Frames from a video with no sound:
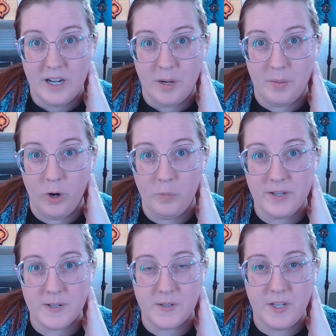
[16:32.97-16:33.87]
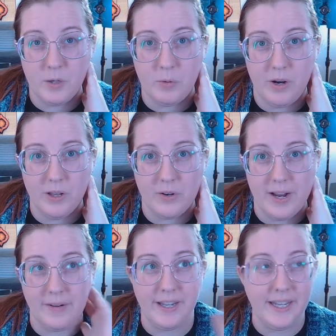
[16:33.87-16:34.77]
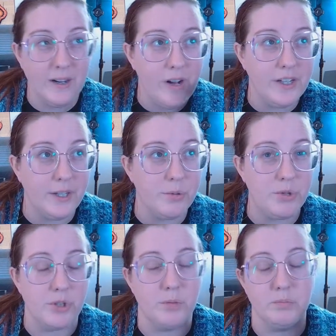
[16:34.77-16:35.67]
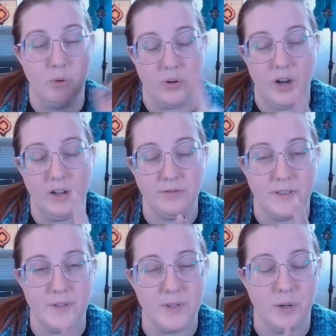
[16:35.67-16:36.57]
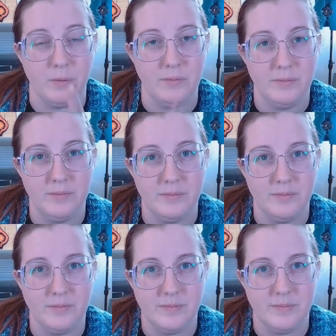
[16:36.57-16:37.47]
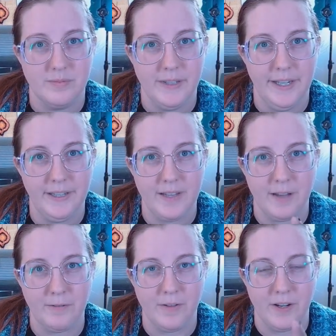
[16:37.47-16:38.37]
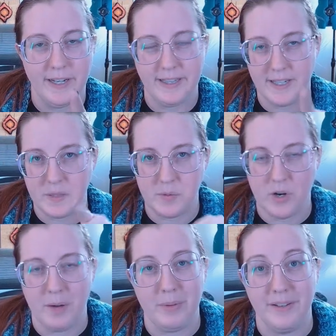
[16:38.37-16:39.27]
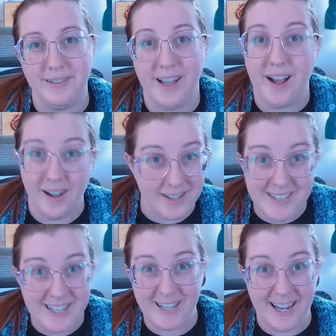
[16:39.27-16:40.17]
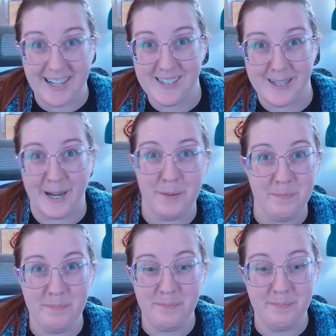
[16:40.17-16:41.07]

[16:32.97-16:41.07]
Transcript: I'm hoping to see you all around here on YouTube more often, so hit that subscribe button. I'll see you next time.